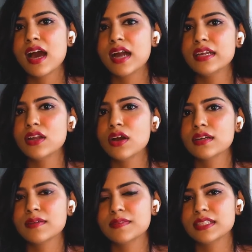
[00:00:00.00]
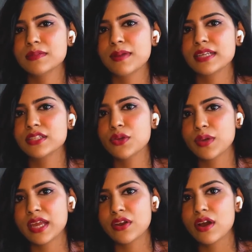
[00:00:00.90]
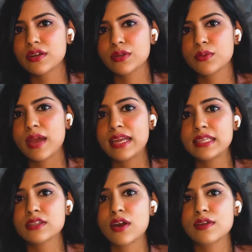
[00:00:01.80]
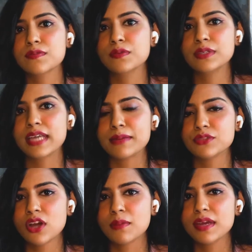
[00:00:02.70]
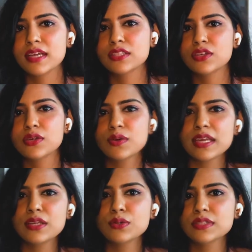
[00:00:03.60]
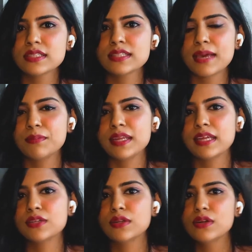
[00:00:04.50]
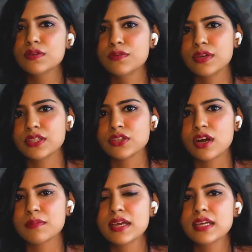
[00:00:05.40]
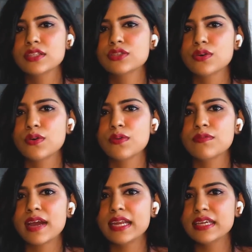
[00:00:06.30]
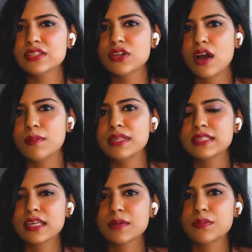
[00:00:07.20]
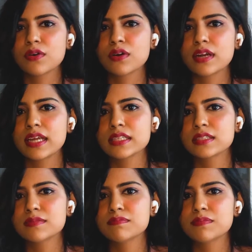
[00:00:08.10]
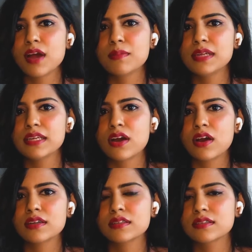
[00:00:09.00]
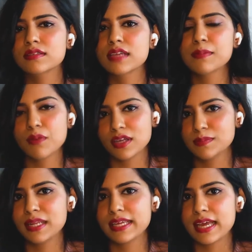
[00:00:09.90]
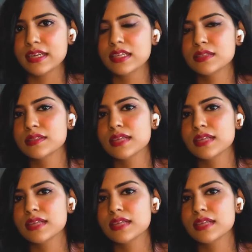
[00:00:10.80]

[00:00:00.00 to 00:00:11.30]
Under long-term visit pass, you cannot do any sort of full-time job. So you can use this time period to look for a job. So finding a job in Singapore is probably not impossible again.